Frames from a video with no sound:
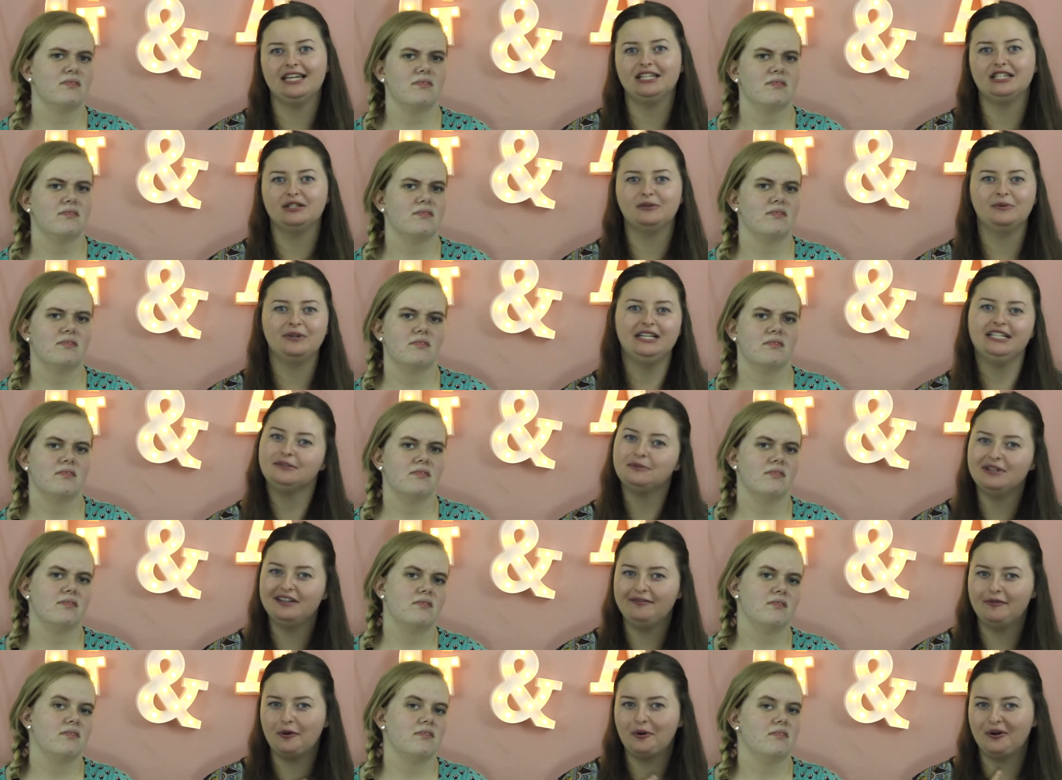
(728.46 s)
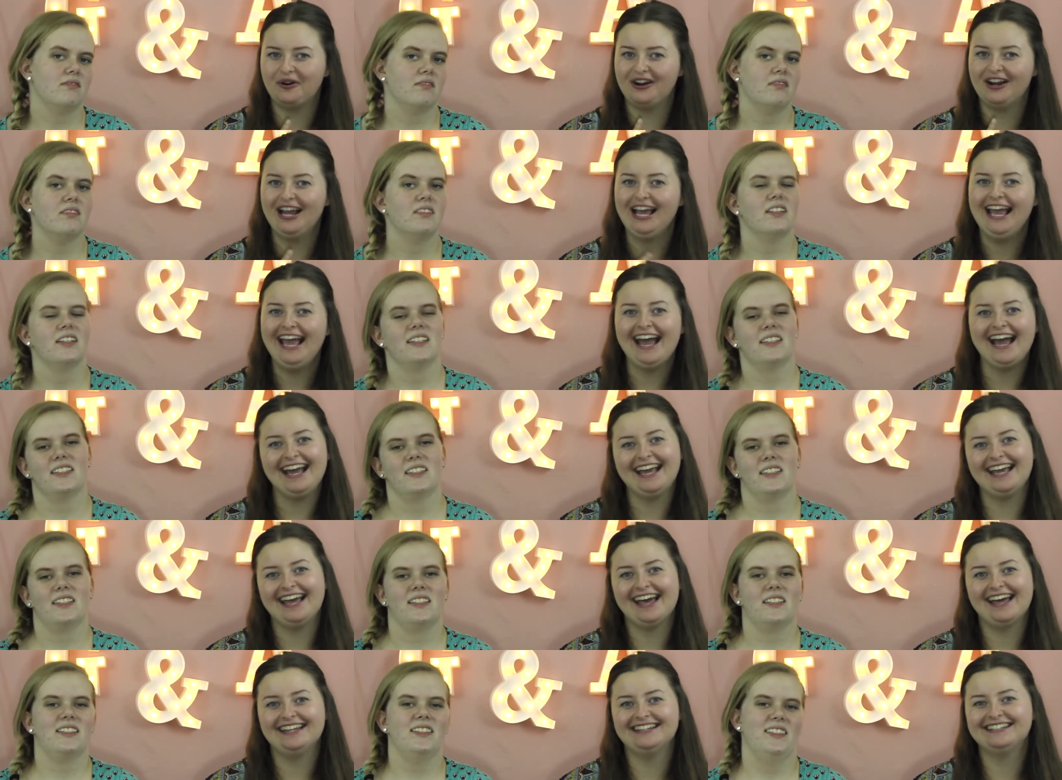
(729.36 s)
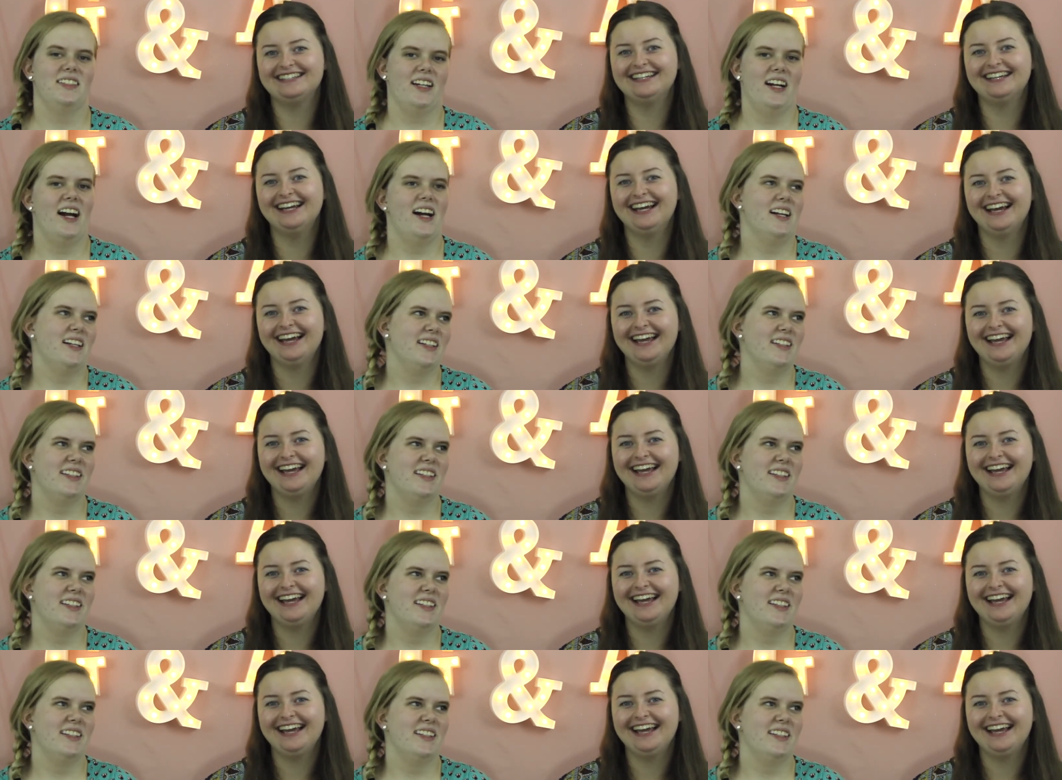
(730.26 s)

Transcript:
Speaker 1: in 2024 and yeah.